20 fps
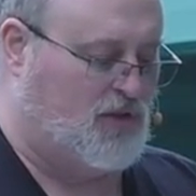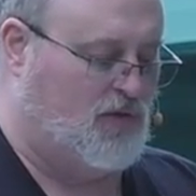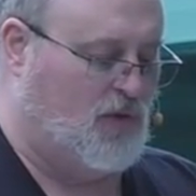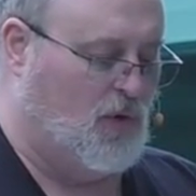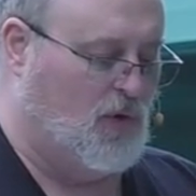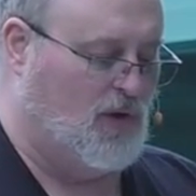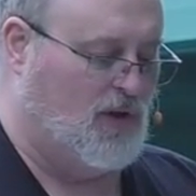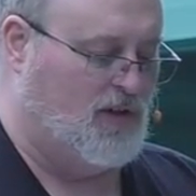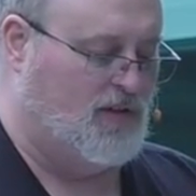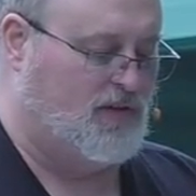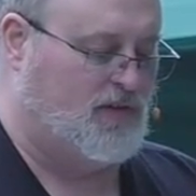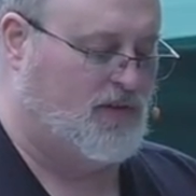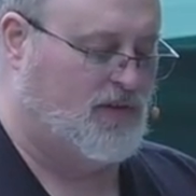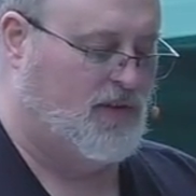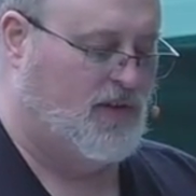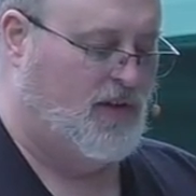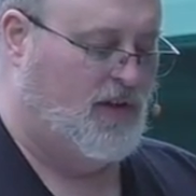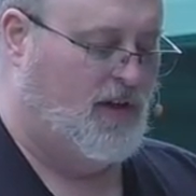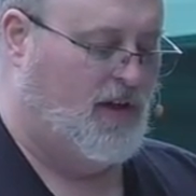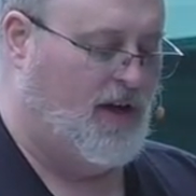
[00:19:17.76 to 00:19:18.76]
And we have been
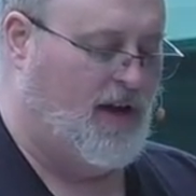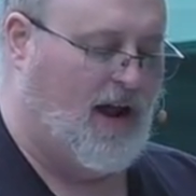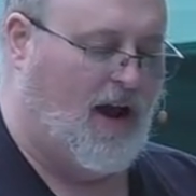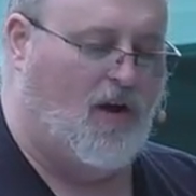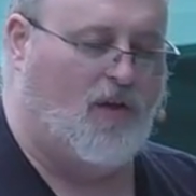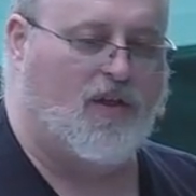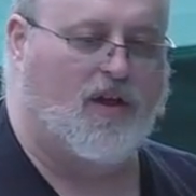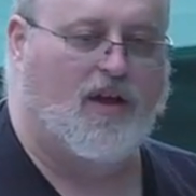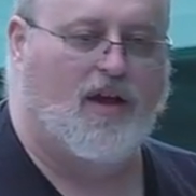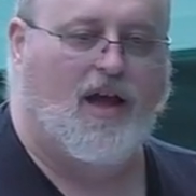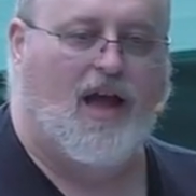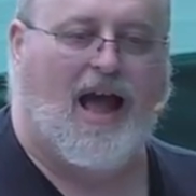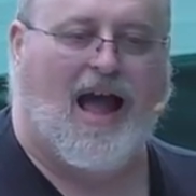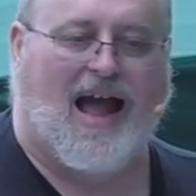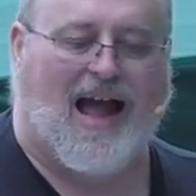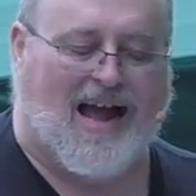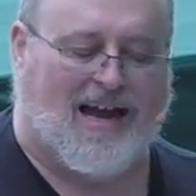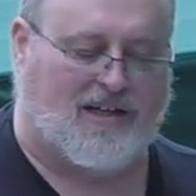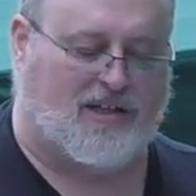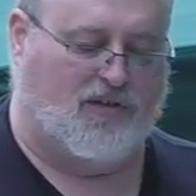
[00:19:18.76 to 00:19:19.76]
made alive and
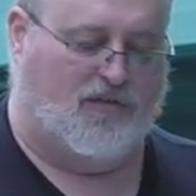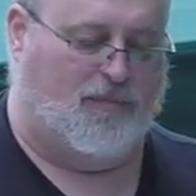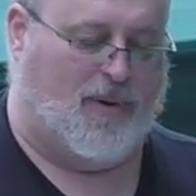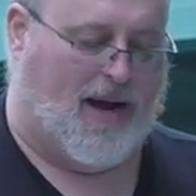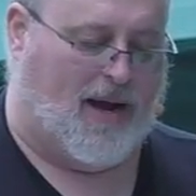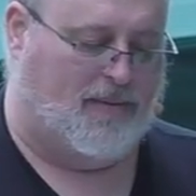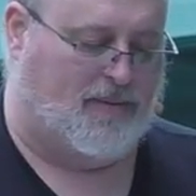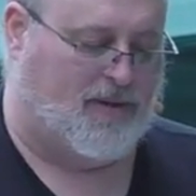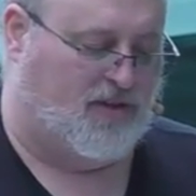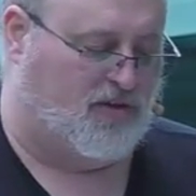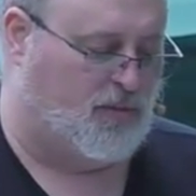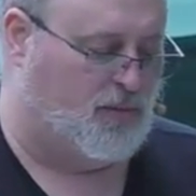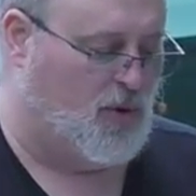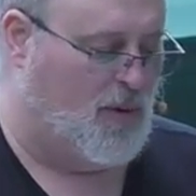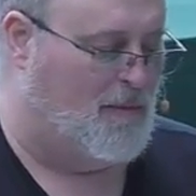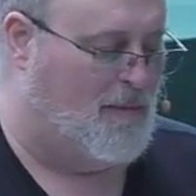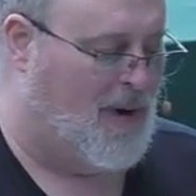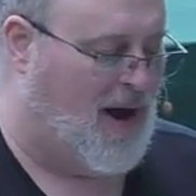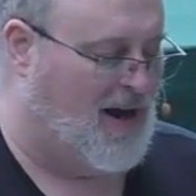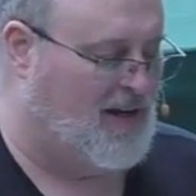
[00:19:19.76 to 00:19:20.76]
anew
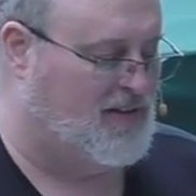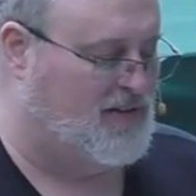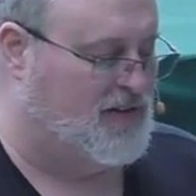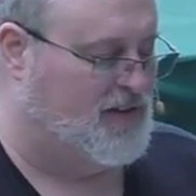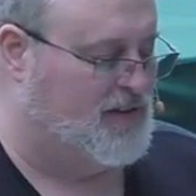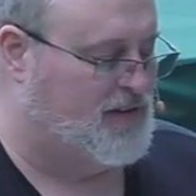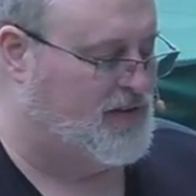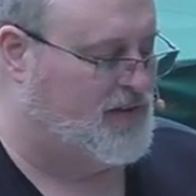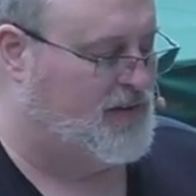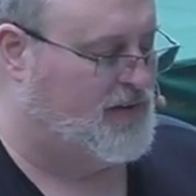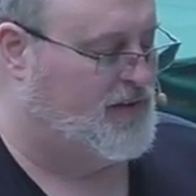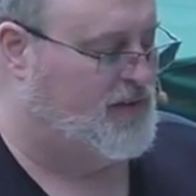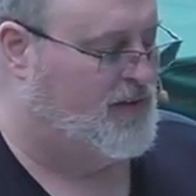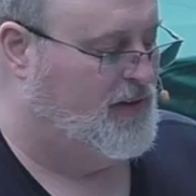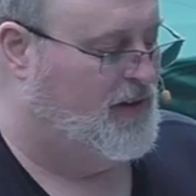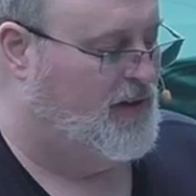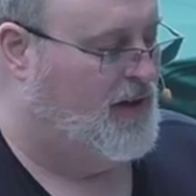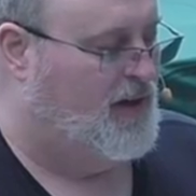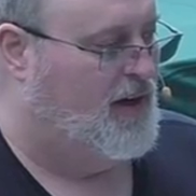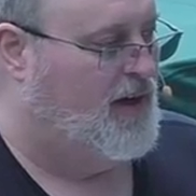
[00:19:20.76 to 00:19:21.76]
in Christ
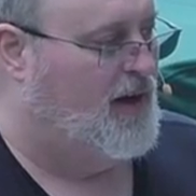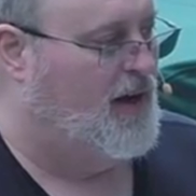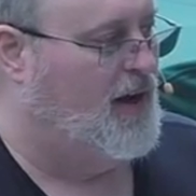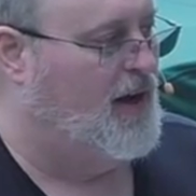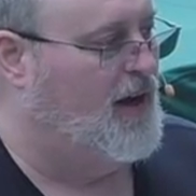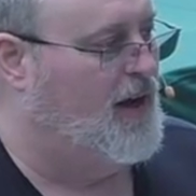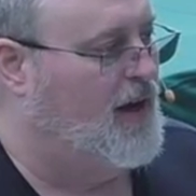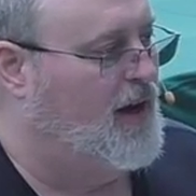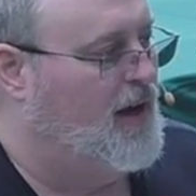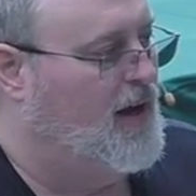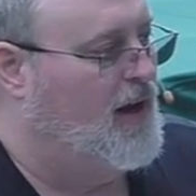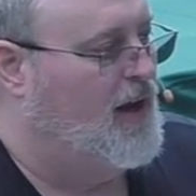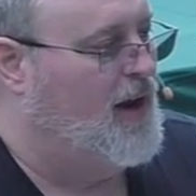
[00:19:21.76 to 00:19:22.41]
as his children.